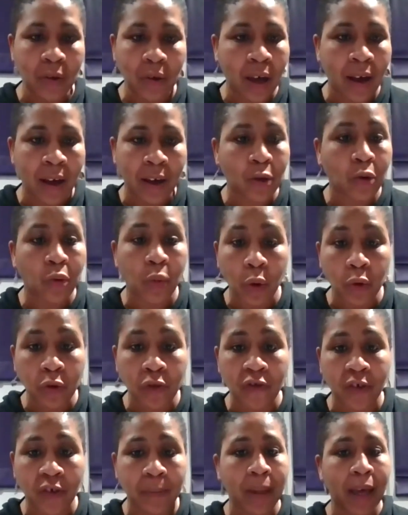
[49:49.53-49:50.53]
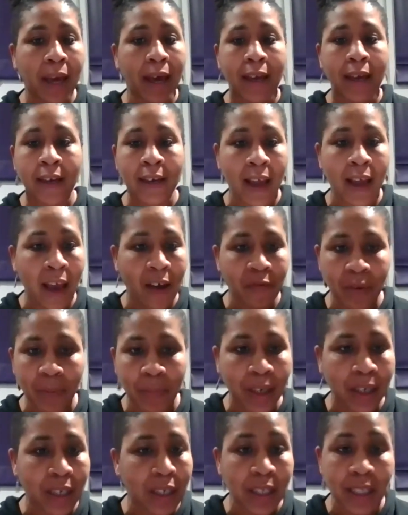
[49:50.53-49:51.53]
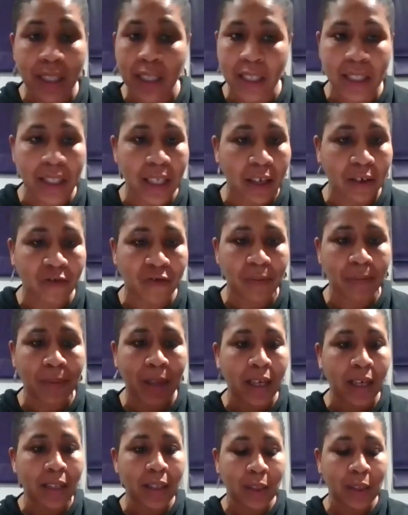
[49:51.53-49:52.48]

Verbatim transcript: uh, grows from that and everybody just excels from that